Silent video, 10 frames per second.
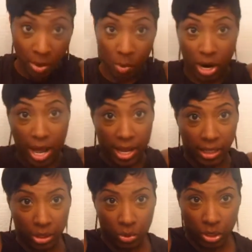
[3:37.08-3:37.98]
What I
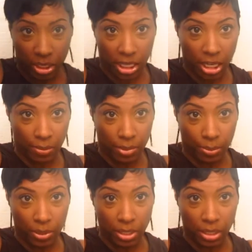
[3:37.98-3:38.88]
like to do is keep the
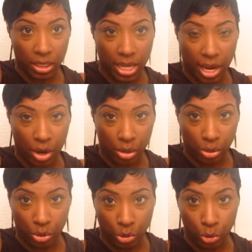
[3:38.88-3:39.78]
pieces that
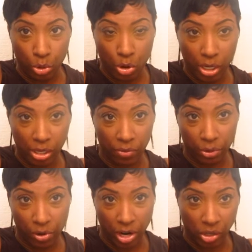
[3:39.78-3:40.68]
do go in a
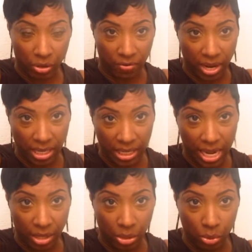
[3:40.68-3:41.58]
different direction if I
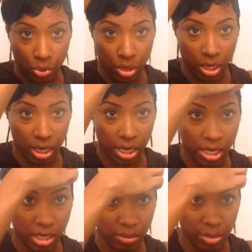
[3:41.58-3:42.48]
decide to
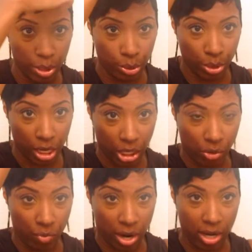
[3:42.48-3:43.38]
in this middle
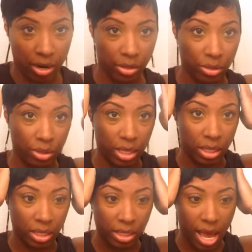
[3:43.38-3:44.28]
section right here, so
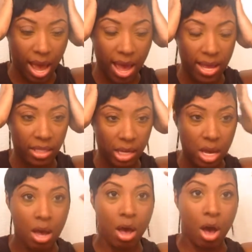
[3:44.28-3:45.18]
that the side
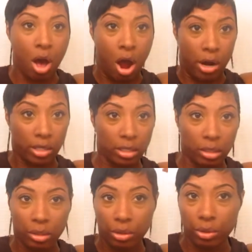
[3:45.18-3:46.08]
are
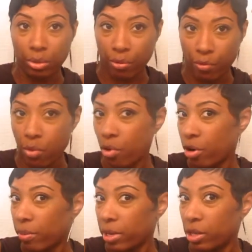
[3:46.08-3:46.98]
still
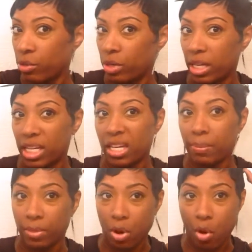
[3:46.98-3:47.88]
uniform and you can
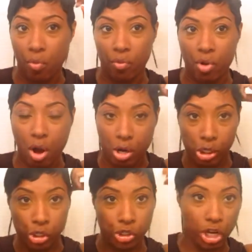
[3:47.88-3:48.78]
keep the overall
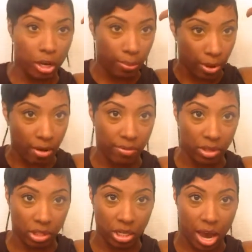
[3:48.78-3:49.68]
shape of
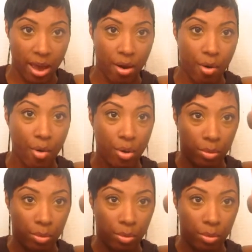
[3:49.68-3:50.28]
the style